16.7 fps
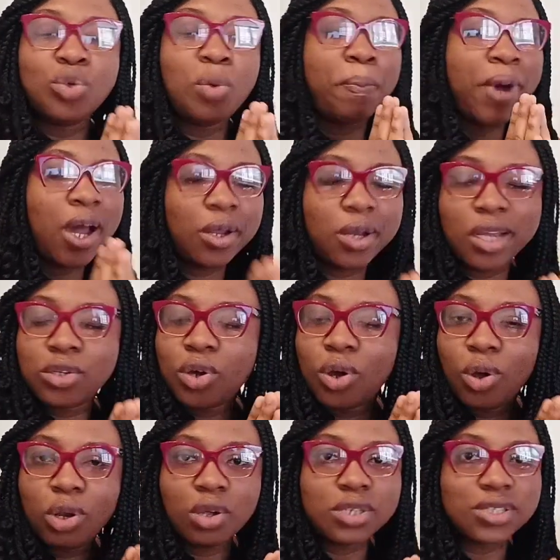So
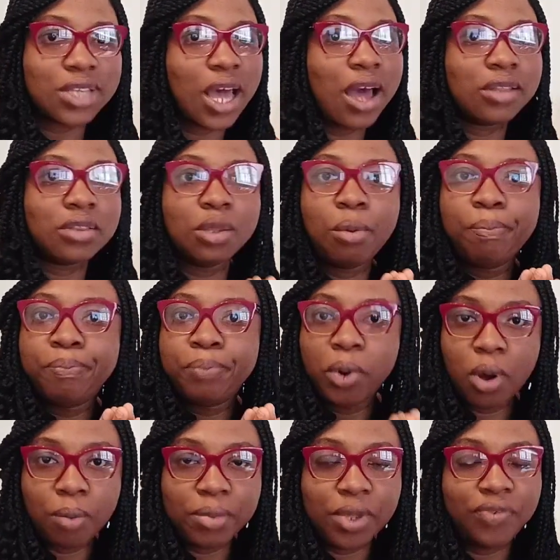powdered colors are the
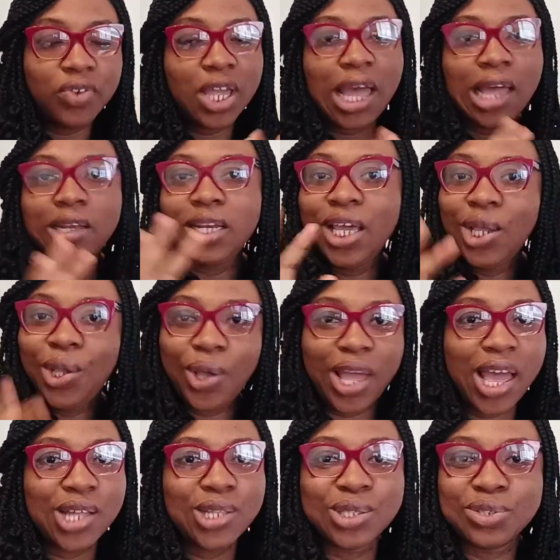bomb. If you can lay
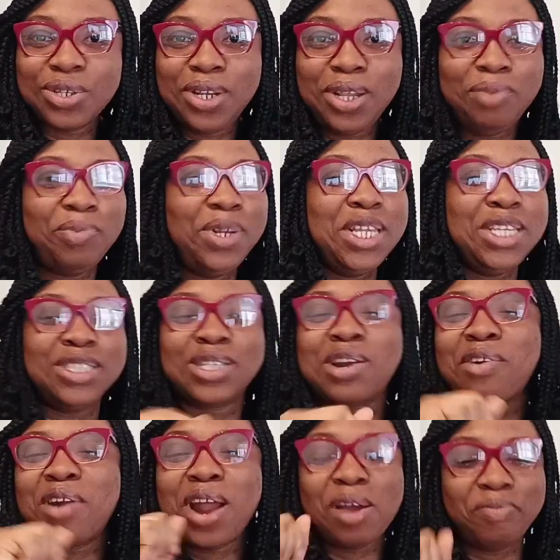your hands on it,
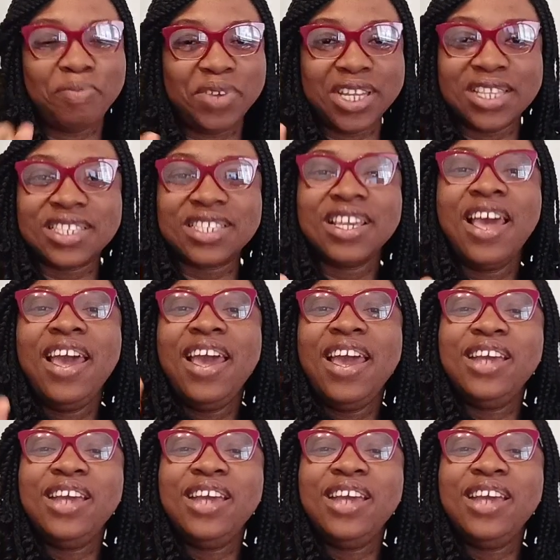please grab it.